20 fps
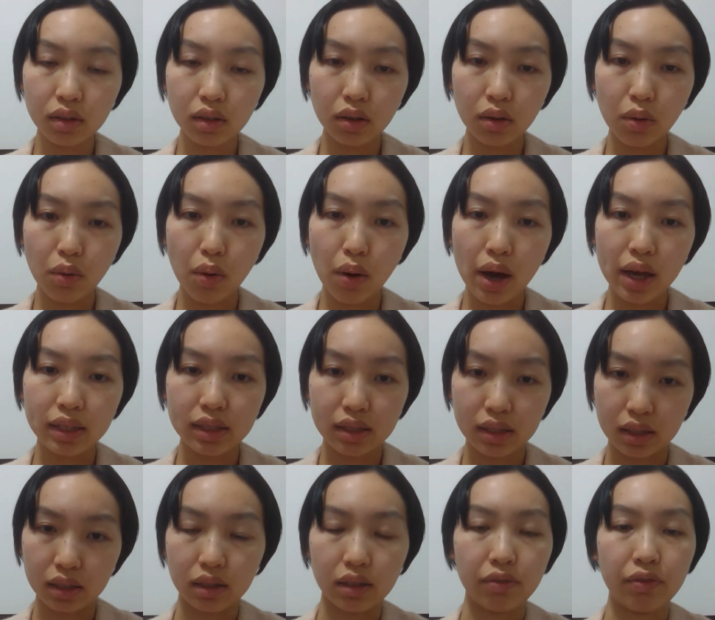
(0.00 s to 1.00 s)
quite
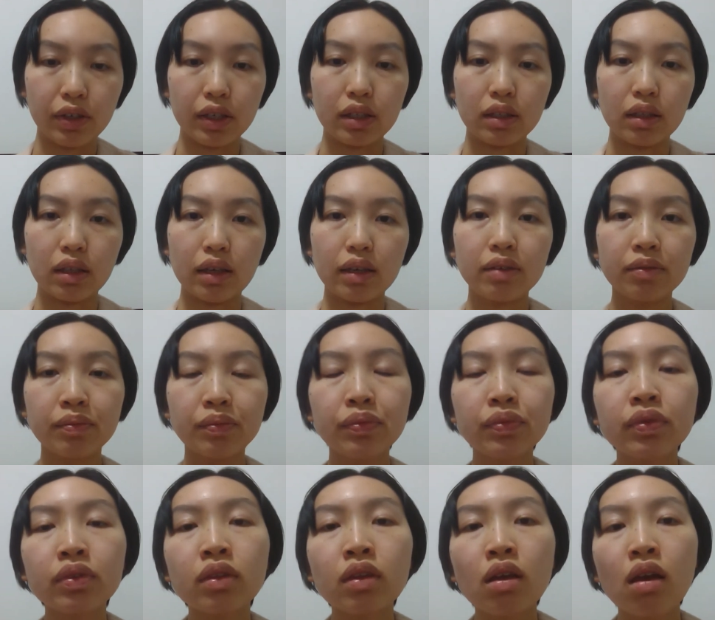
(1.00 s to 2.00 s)
significantly.
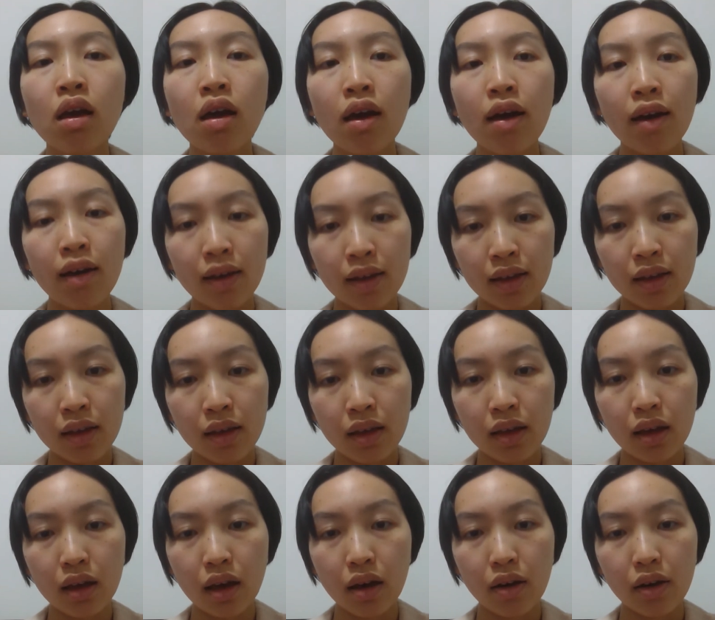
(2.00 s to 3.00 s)

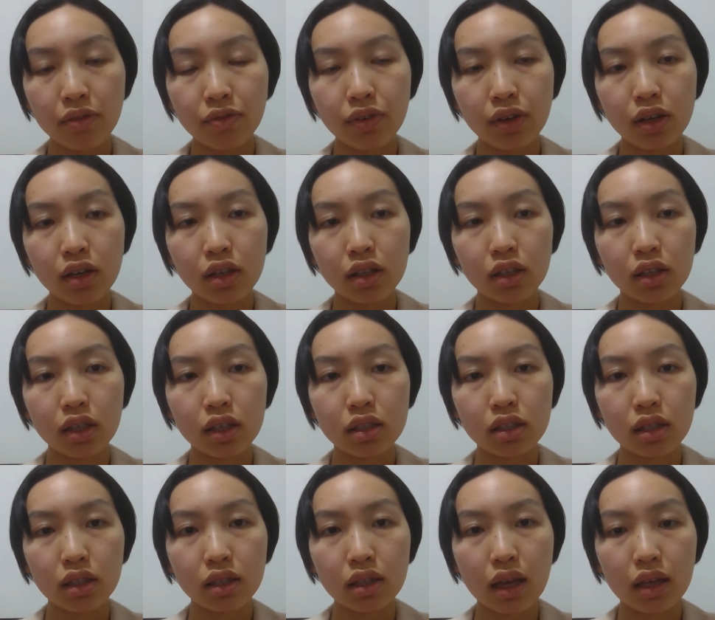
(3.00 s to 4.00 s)
However, there's
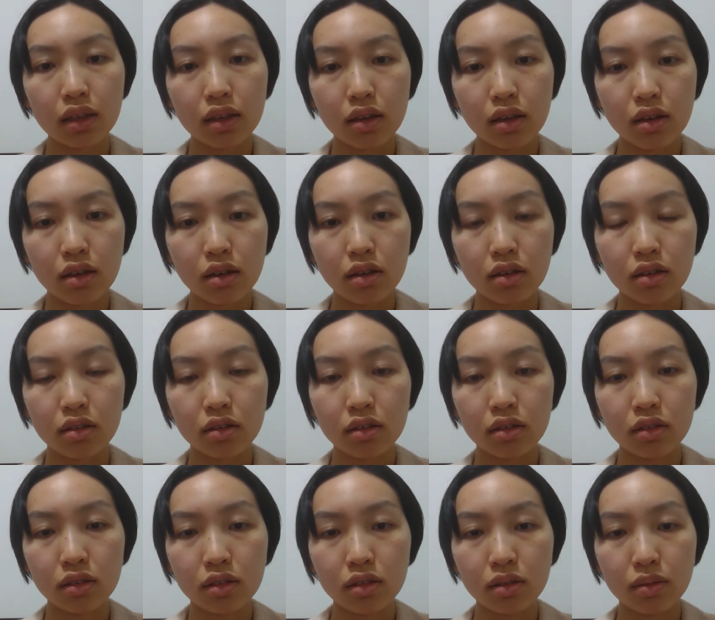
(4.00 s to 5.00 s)
another
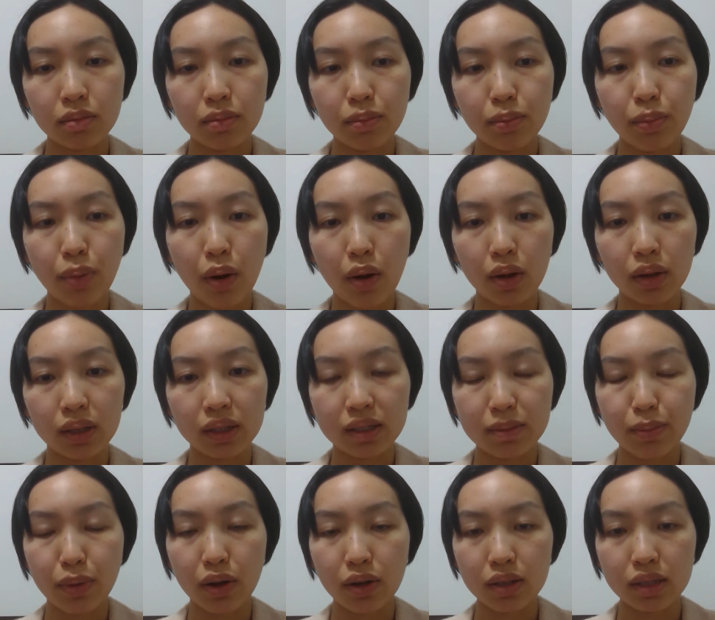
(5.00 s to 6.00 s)

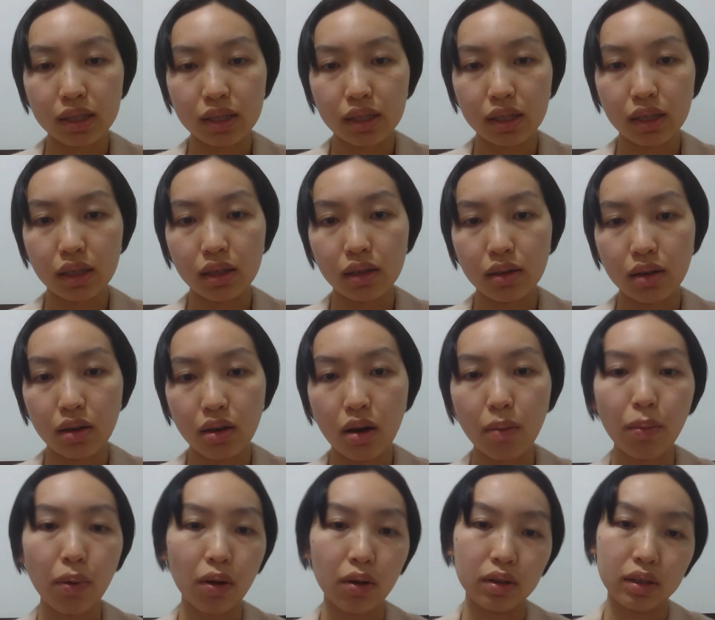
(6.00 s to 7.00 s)
policy or
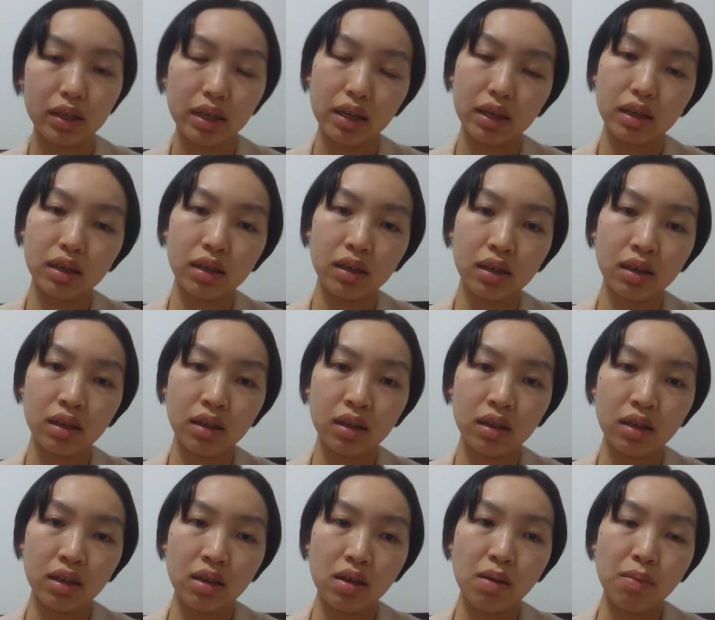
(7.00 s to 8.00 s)
politic.
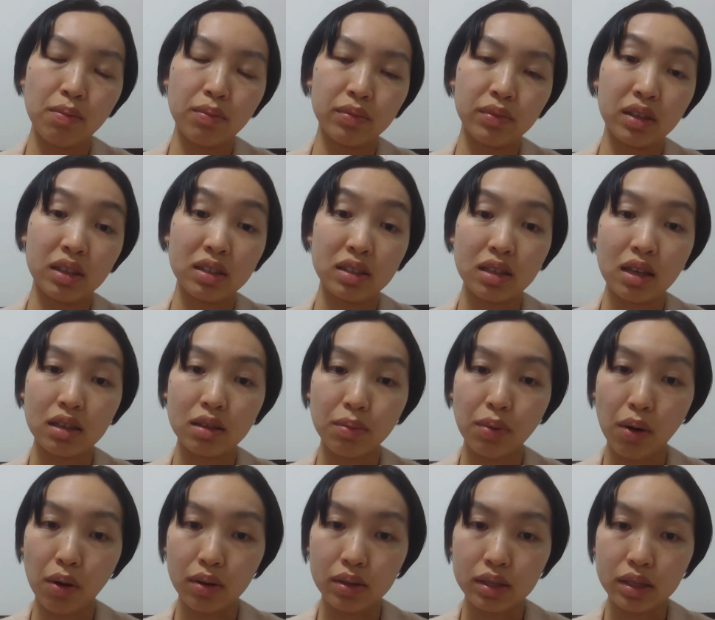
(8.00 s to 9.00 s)
There's another
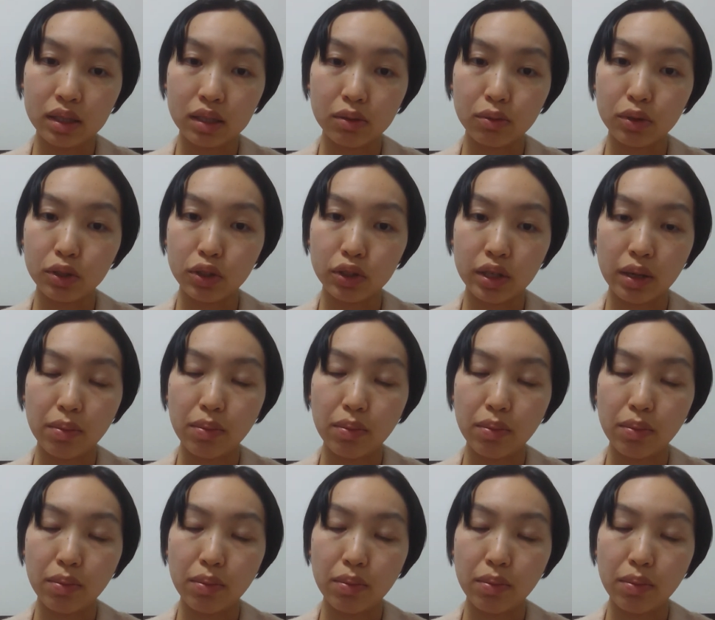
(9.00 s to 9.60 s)
policy which are